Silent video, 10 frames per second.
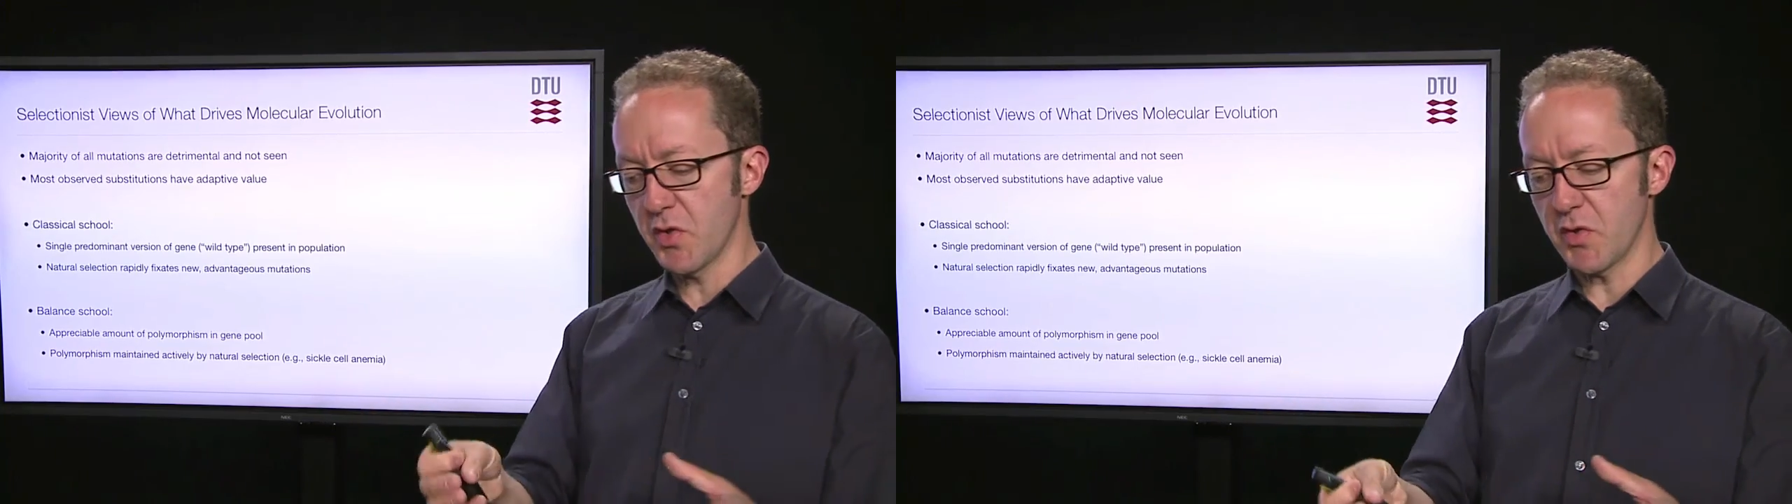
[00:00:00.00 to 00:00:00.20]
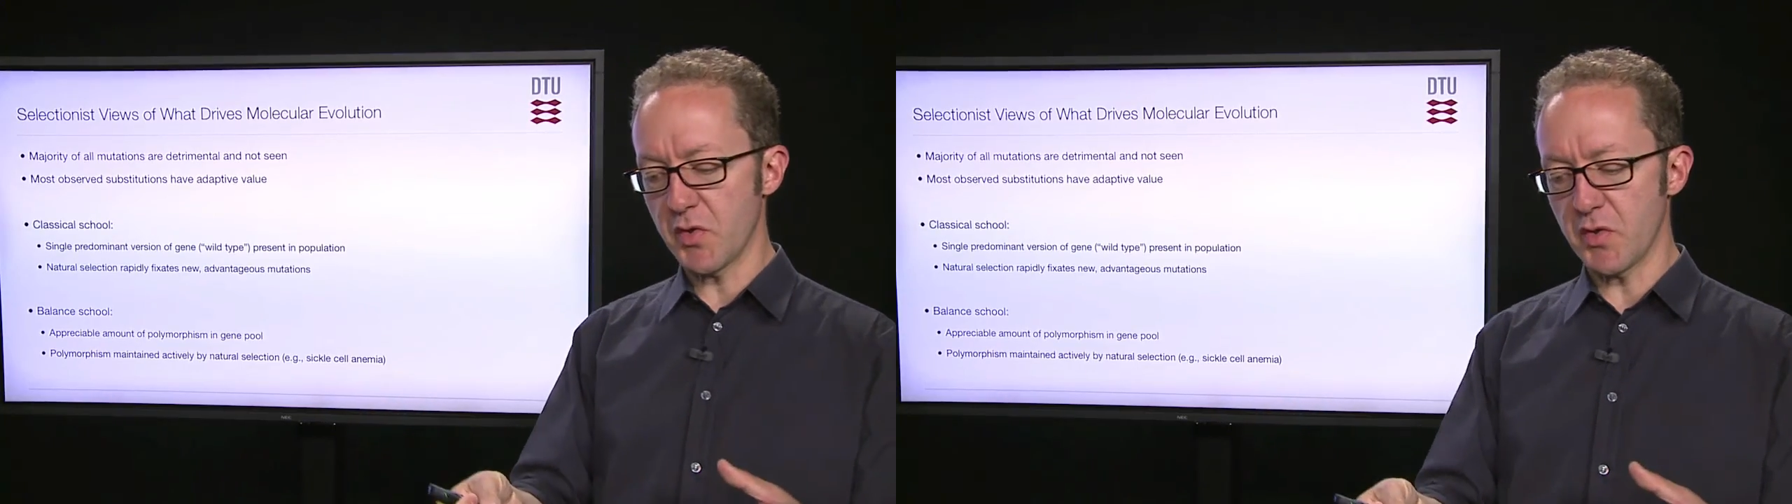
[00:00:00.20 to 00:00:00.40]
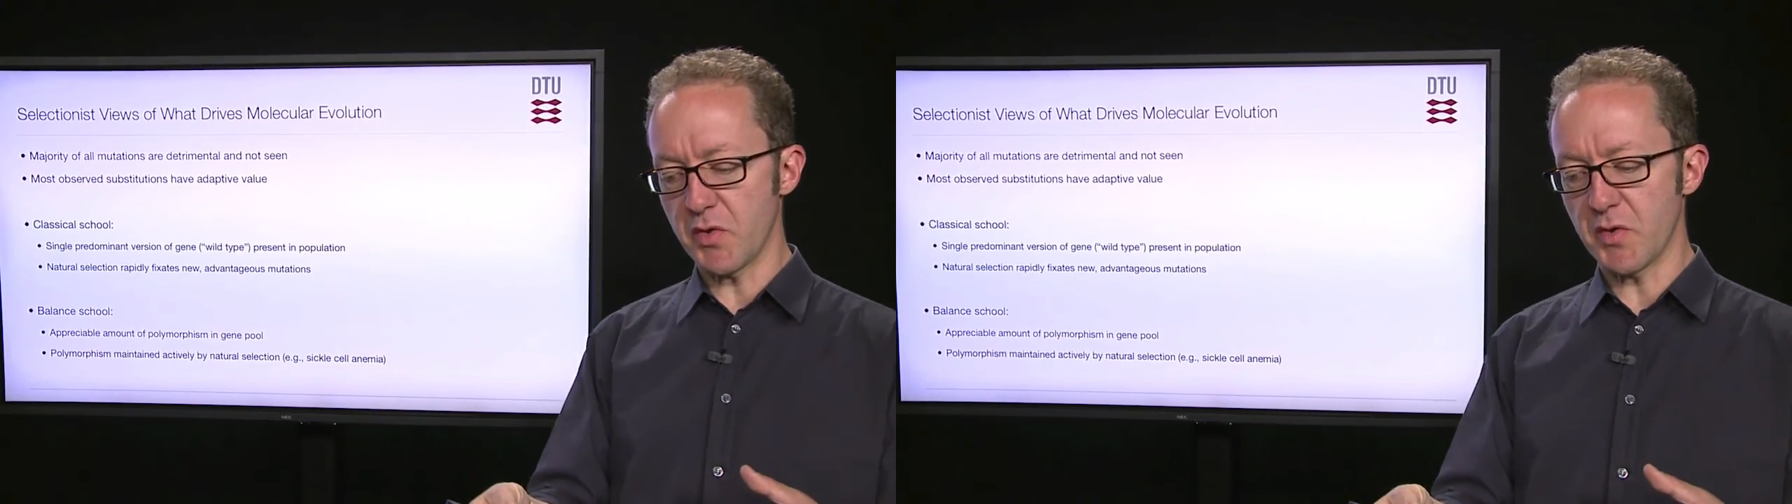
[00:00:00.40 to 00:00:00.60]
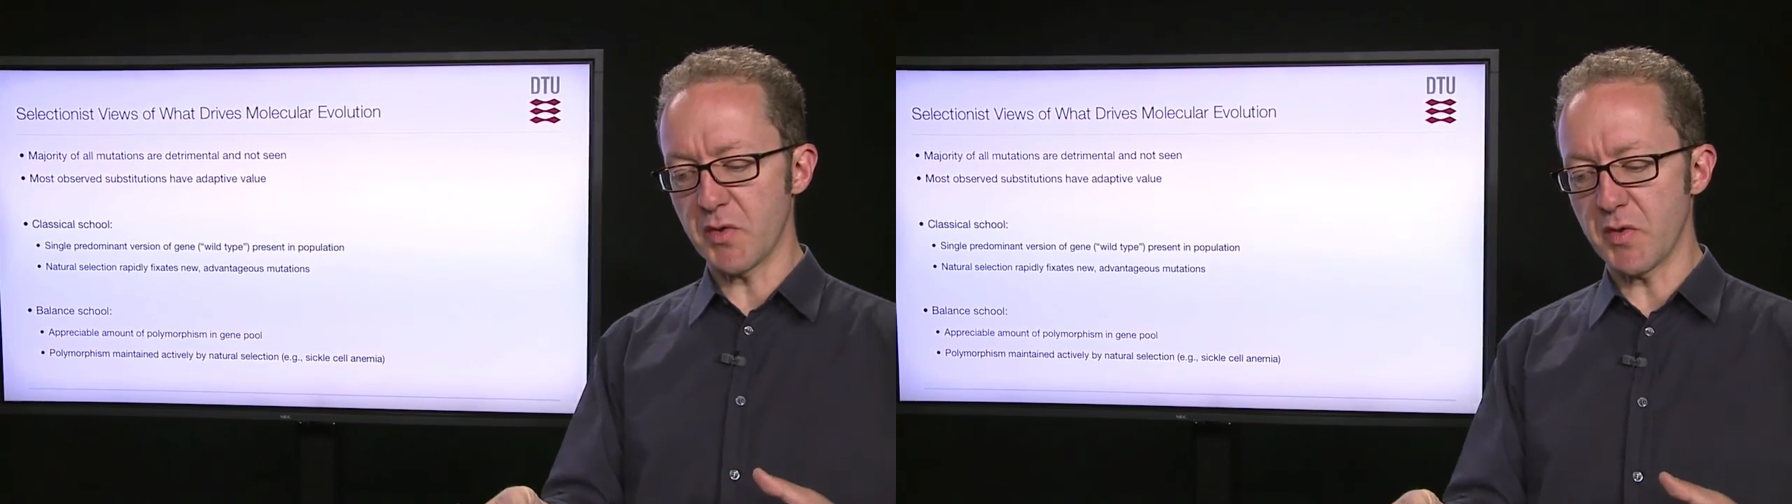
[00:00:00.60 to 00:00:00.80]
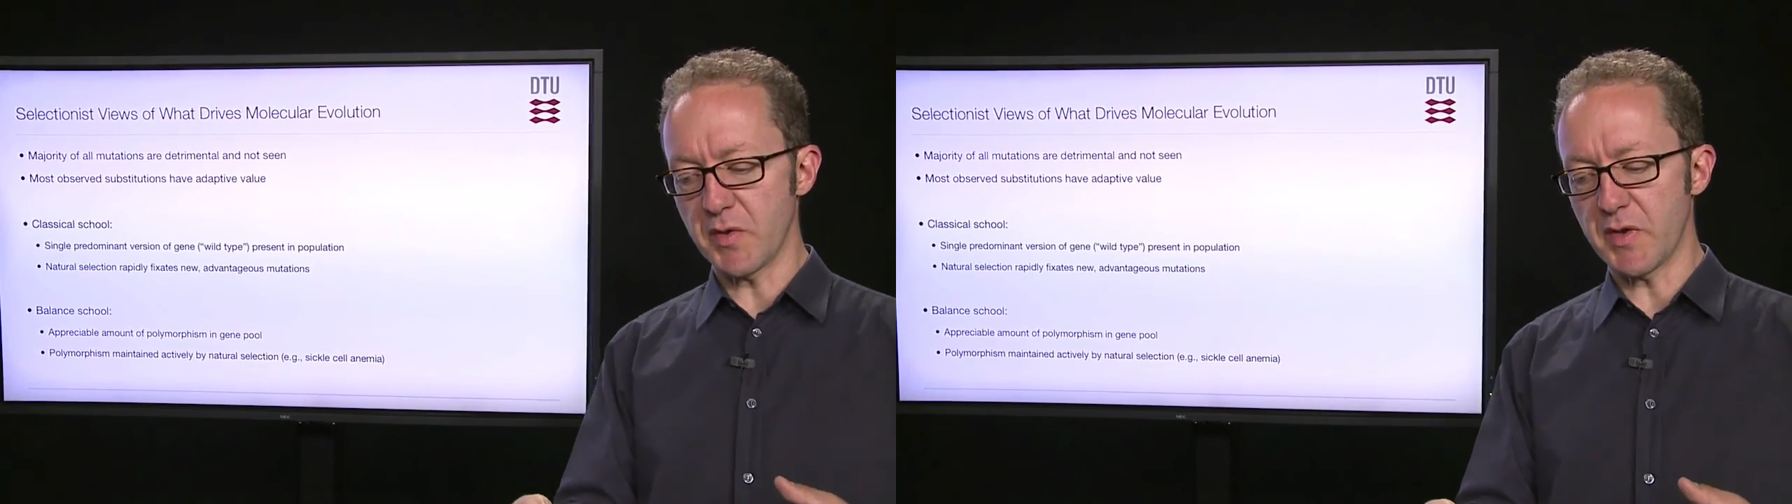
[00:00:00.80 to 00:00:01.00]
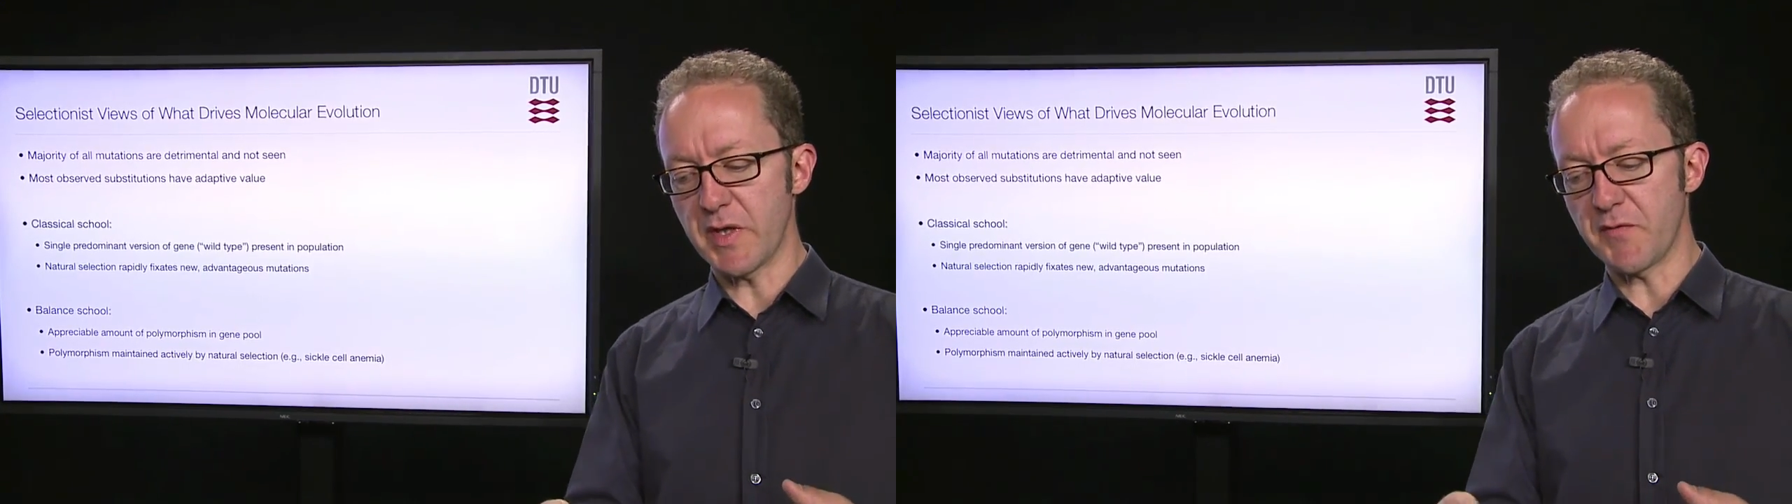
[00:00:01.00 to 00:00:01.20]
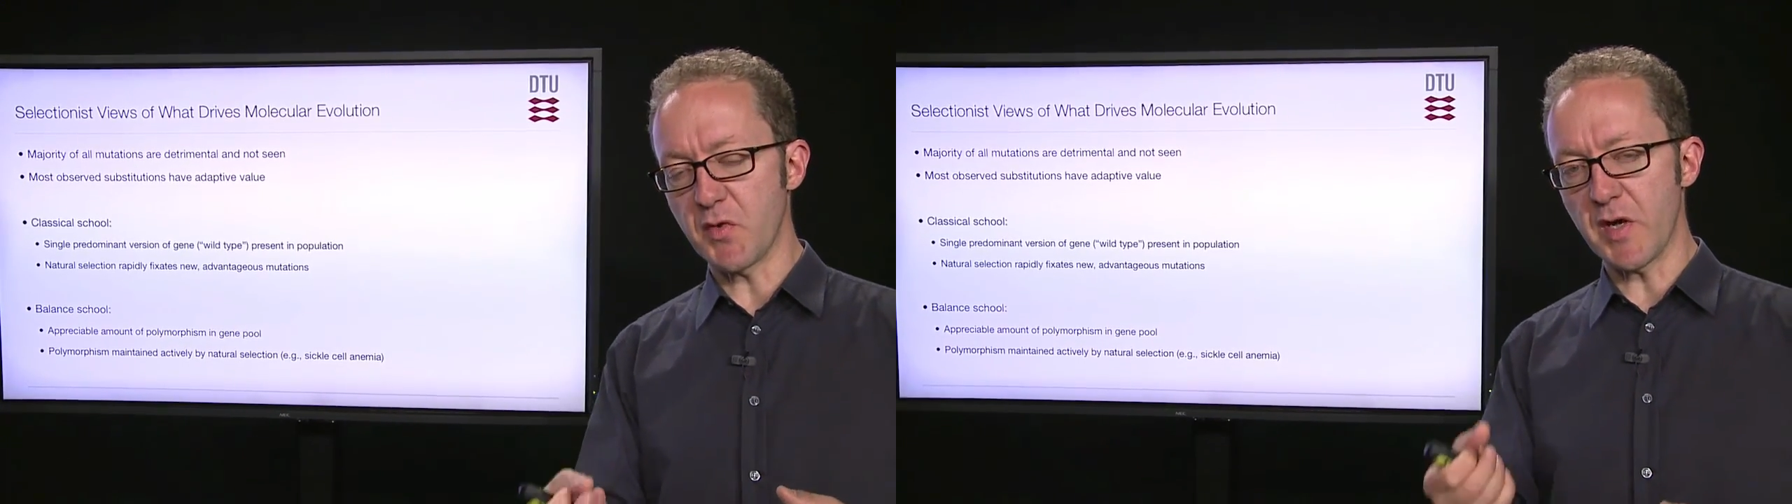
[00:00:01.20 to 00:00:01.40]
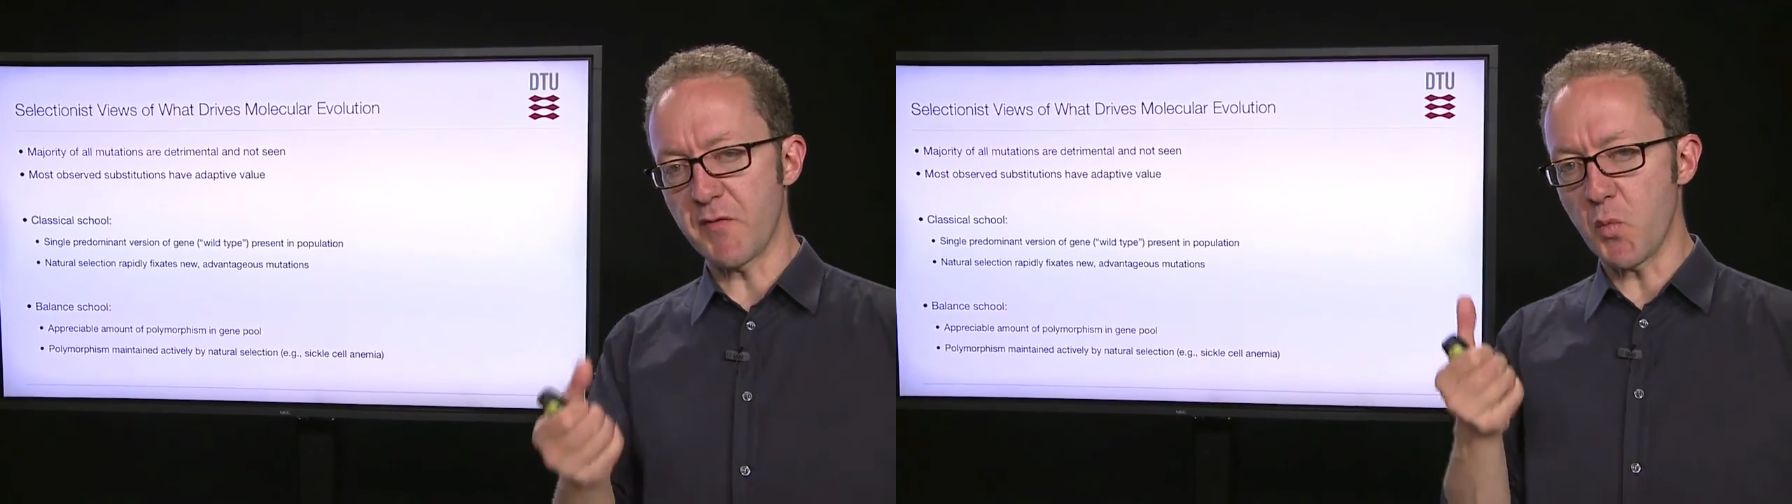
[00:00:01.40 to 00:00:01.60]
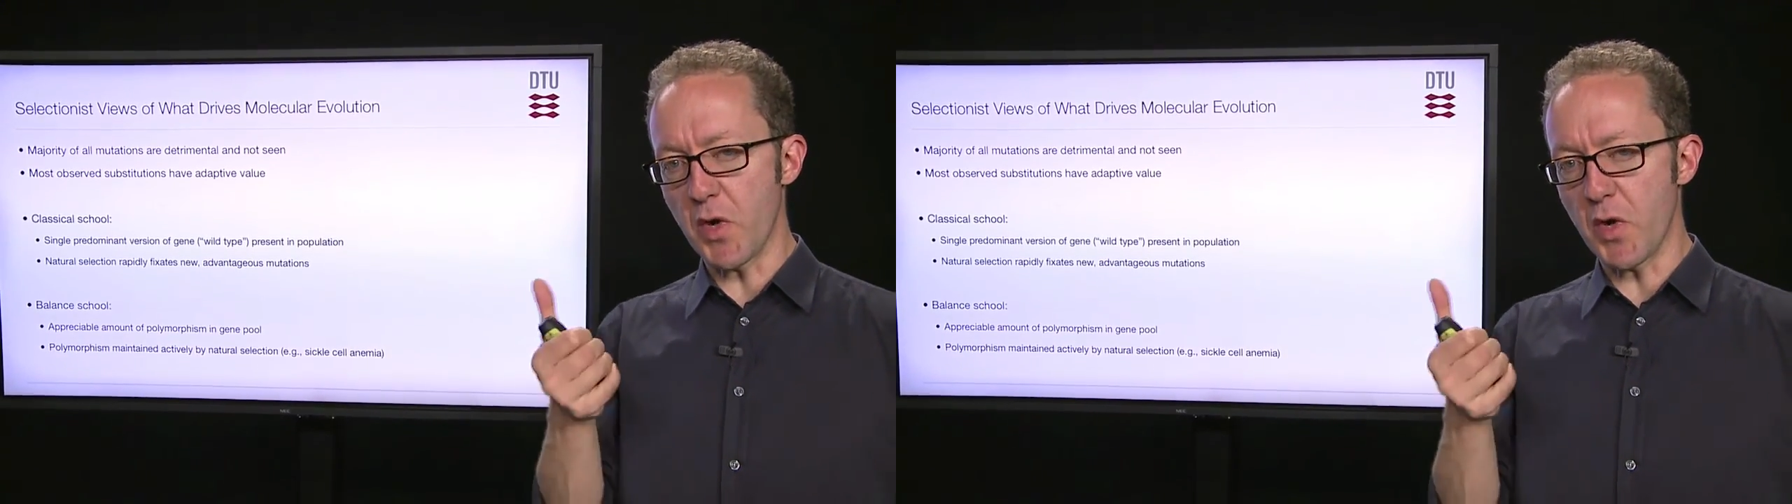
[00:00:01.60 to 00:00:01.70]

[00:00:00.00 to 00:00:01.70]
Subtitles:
if you have